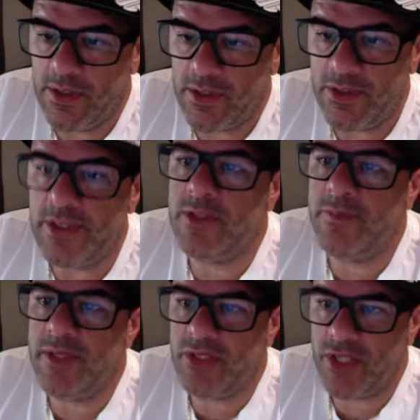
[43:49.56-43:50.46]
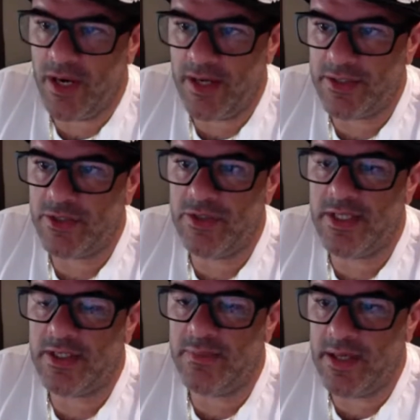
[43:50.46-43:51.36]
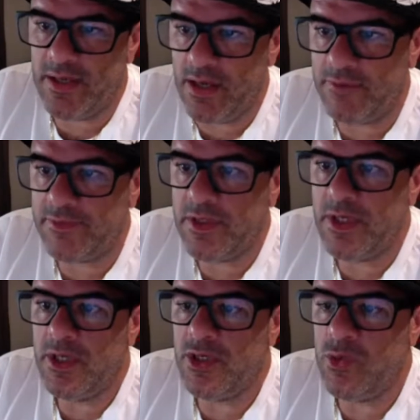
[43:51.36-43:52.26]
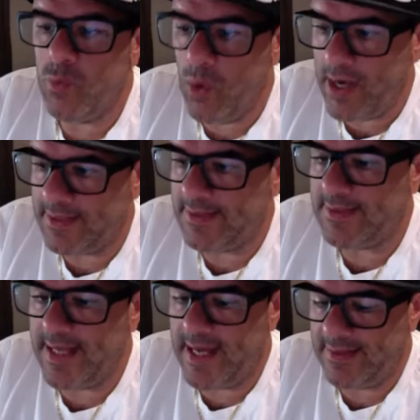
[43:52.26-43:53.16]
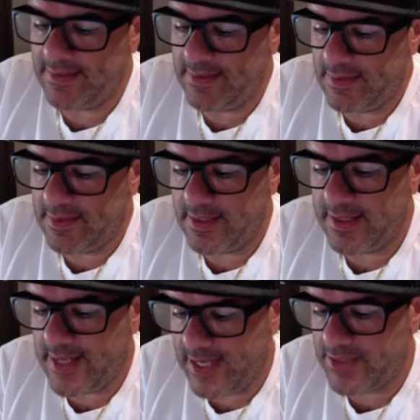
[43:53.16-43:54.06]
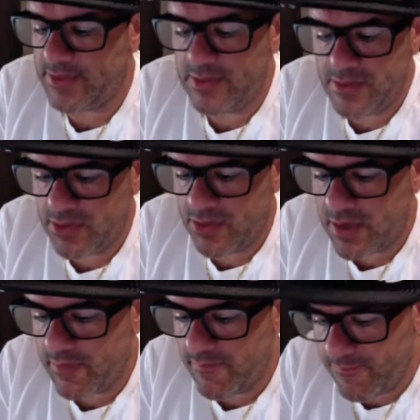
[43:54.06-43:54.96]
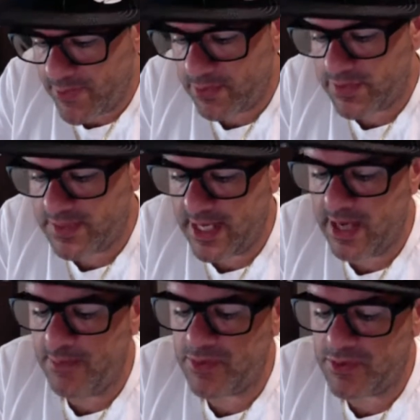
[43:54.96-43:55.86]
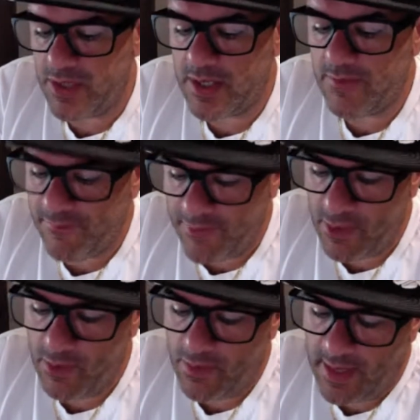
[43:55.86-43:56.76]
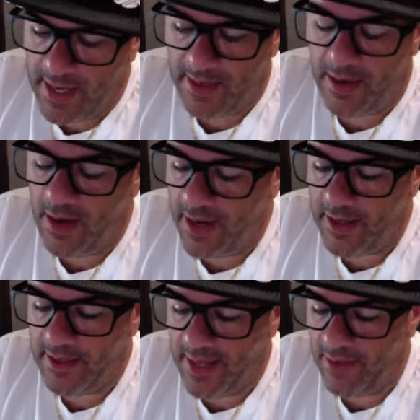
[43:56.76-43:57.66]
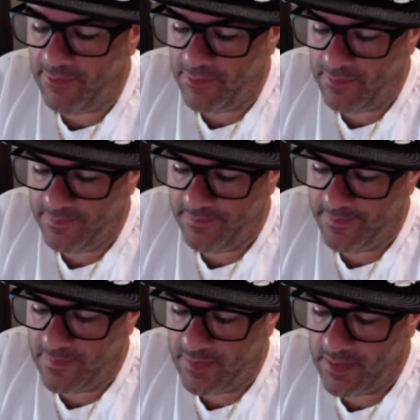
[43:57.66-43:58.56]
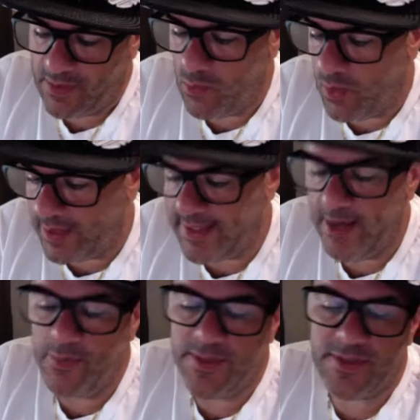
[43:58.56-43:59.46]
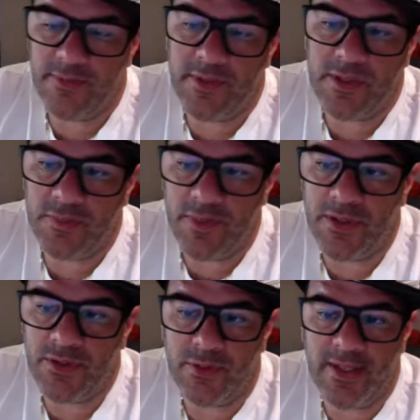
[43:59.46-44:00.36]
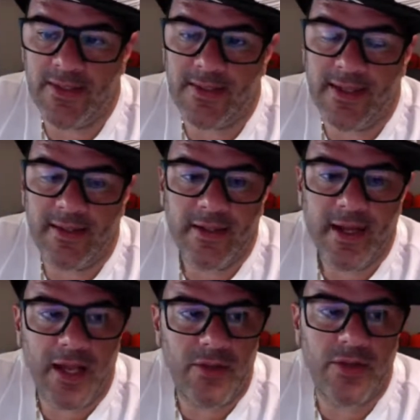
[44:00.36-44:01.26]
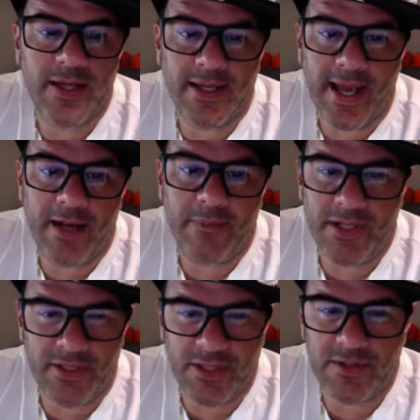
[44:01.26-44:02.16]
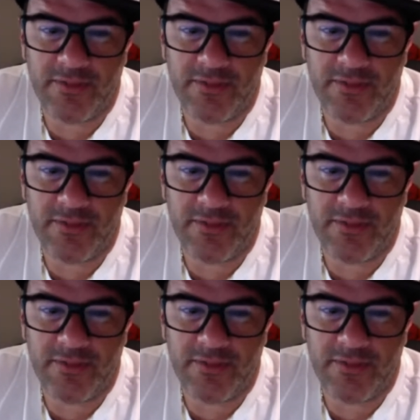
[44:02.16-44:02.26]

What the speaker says: you need to be cherished. You need to be loved. You want that connection so you can feel stable, so you can feel at a higher level. You want that wisdom and spiritual insight. And you can get it by just